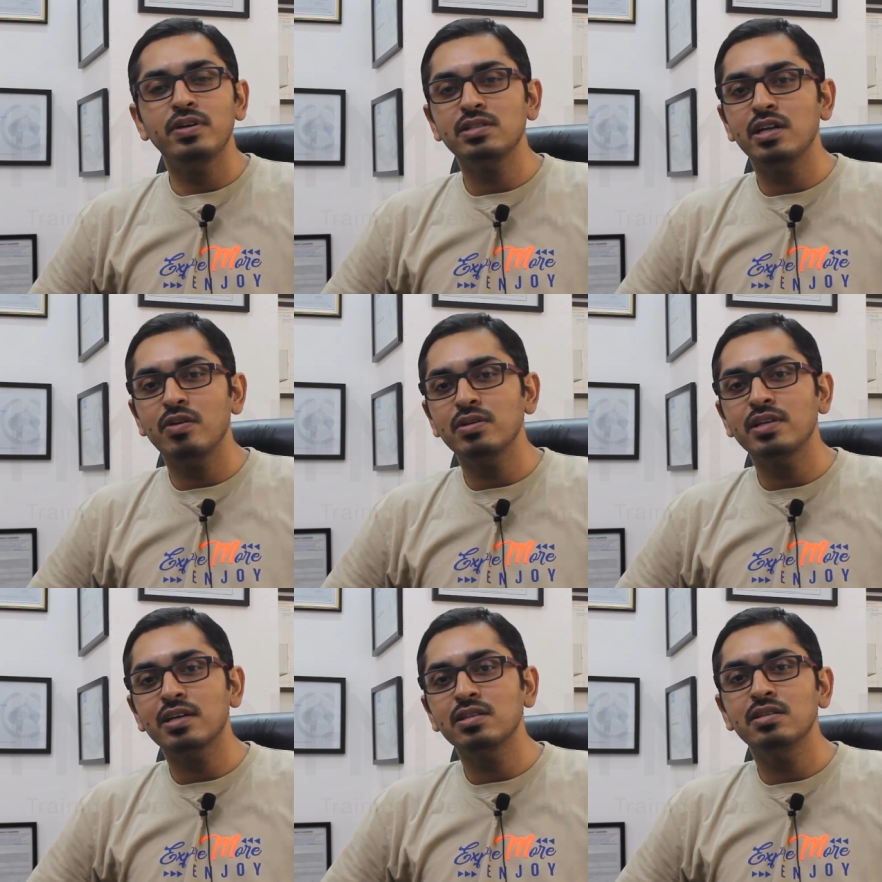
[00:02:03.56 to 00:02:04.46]
each and every
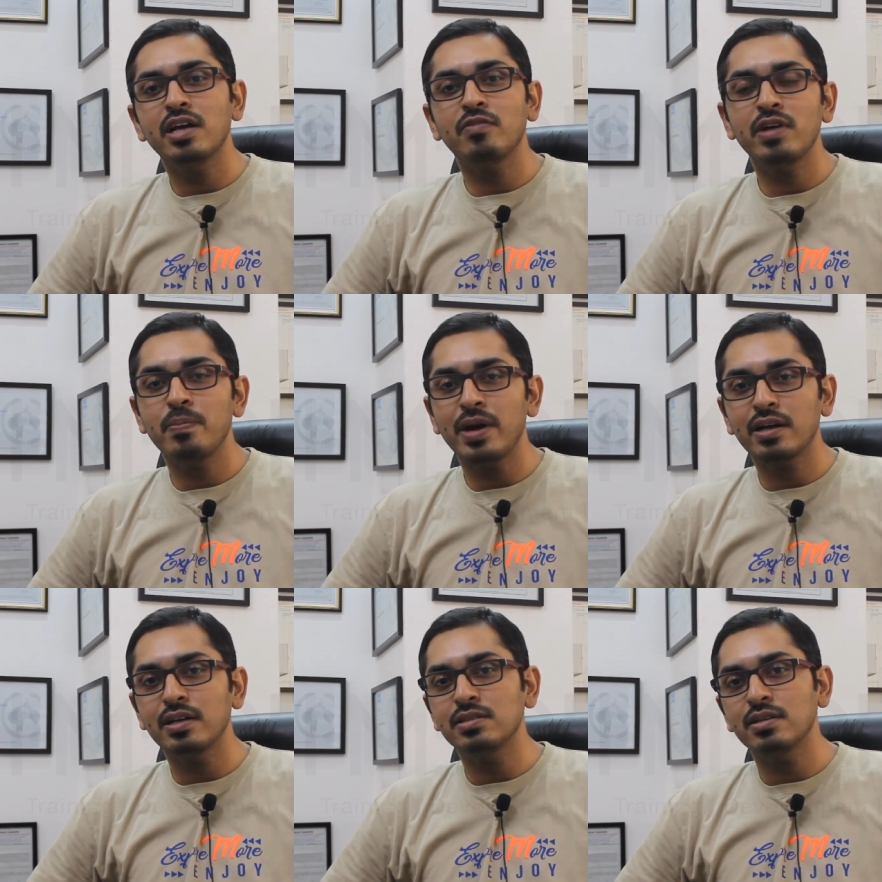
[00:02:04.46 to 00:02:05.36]
section that we are
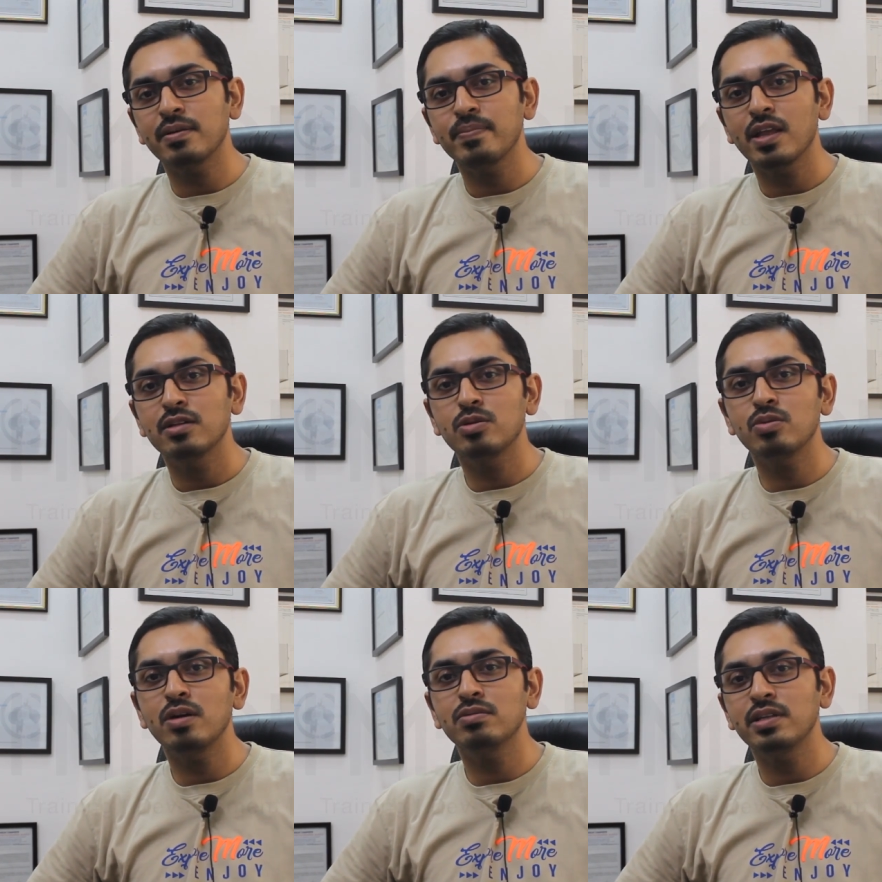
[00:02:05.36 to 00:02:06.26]
practicing
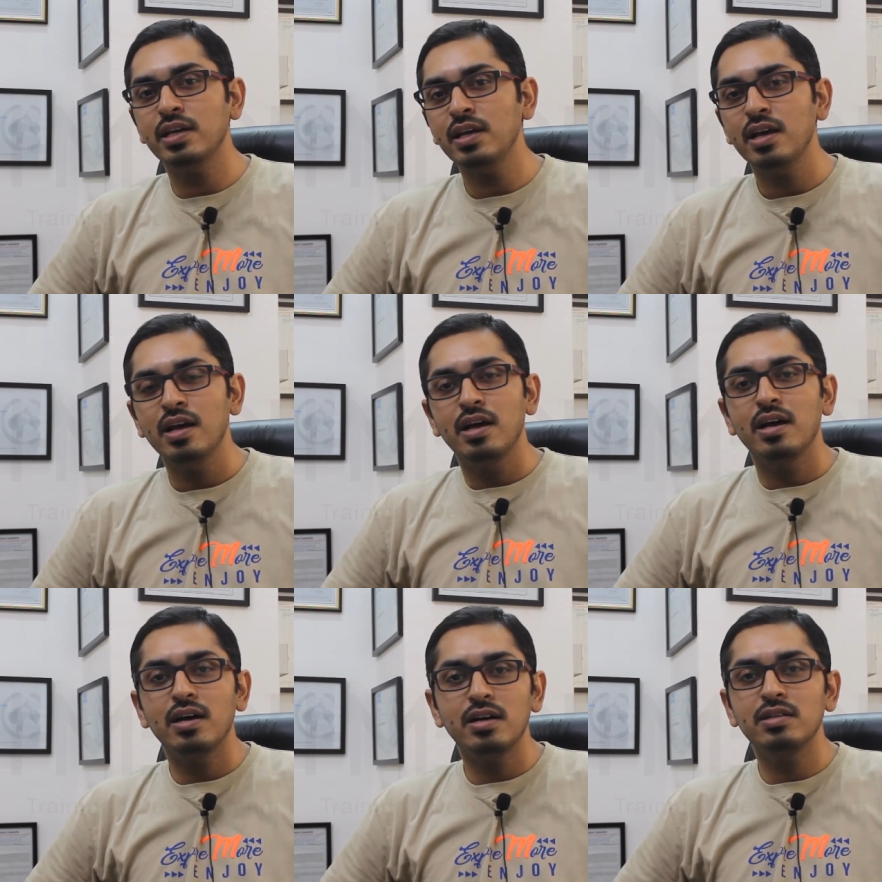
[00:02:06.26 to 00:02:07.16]
throughout the
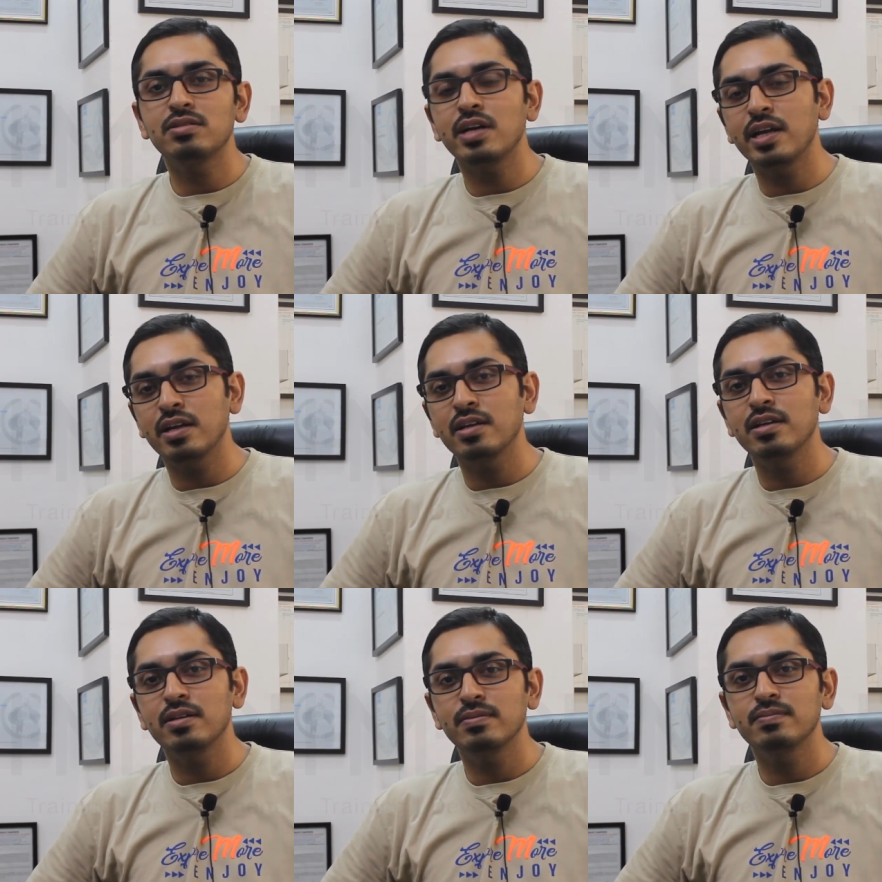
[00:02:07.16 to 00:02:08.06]
training.
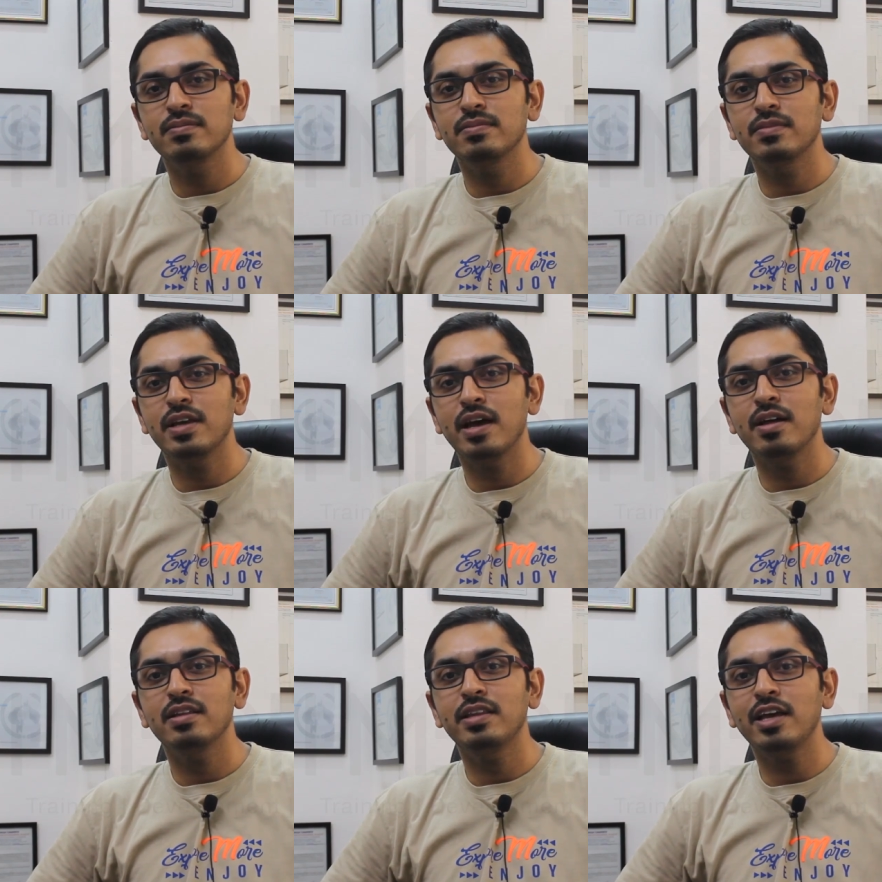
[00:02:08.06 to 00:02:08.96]
Yeah,
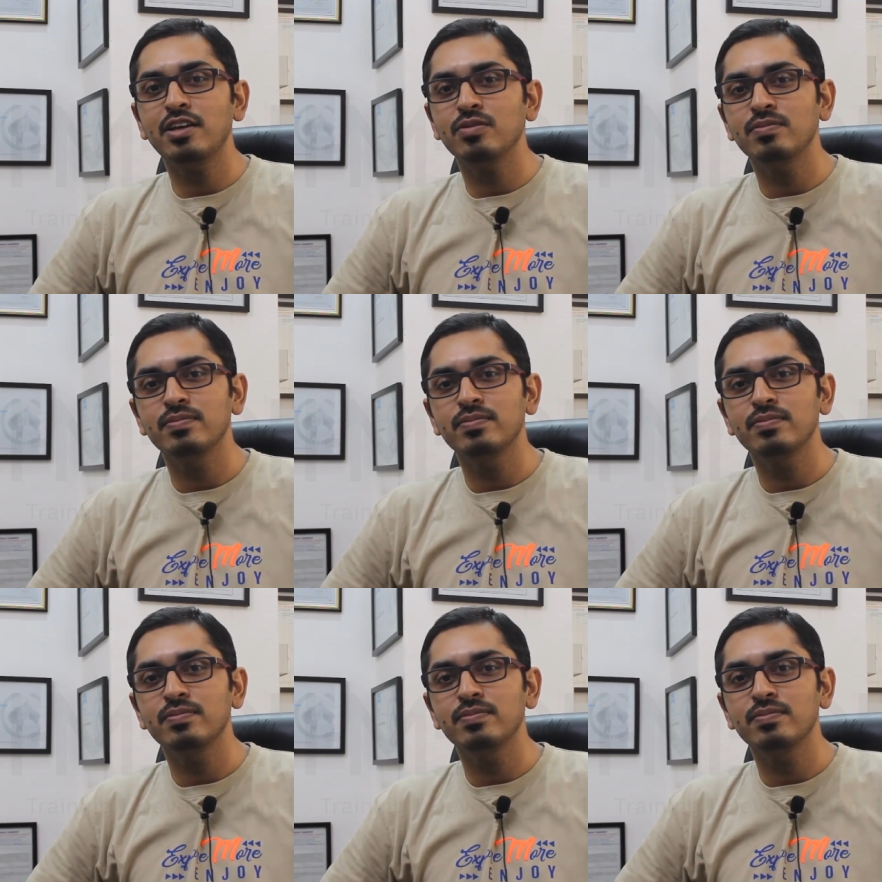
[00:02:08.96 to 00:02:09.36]
thank you.